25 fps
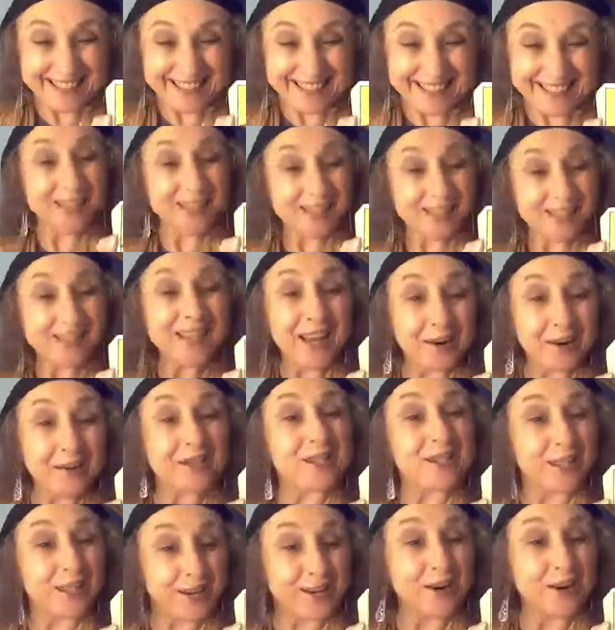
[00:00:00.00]
This is how the
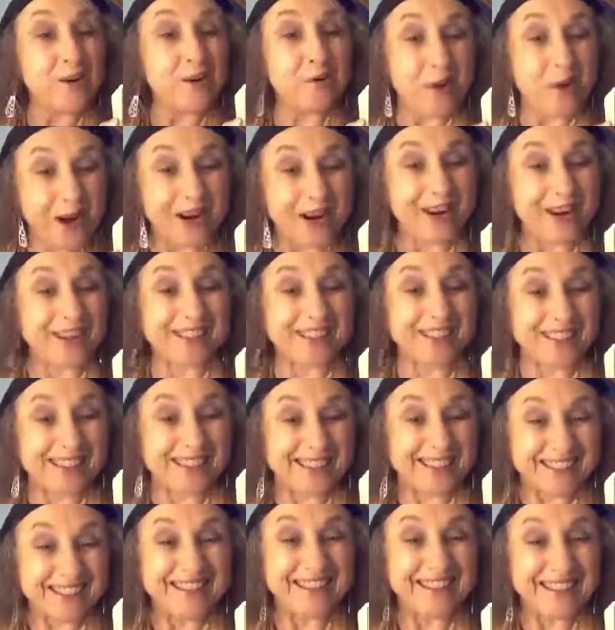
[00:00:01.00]
tarot
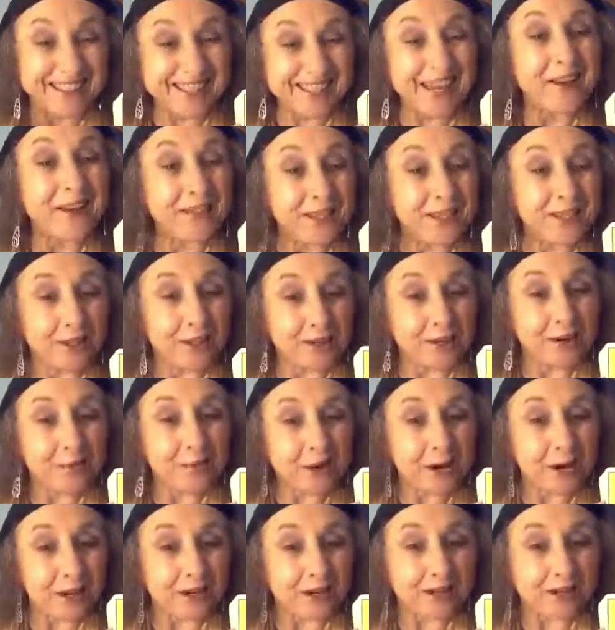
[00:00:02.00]
works. It's how the tarot
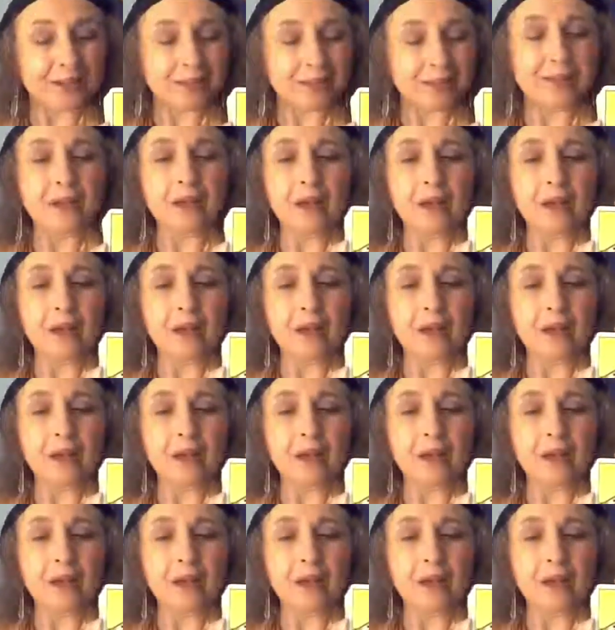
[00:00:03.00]
works.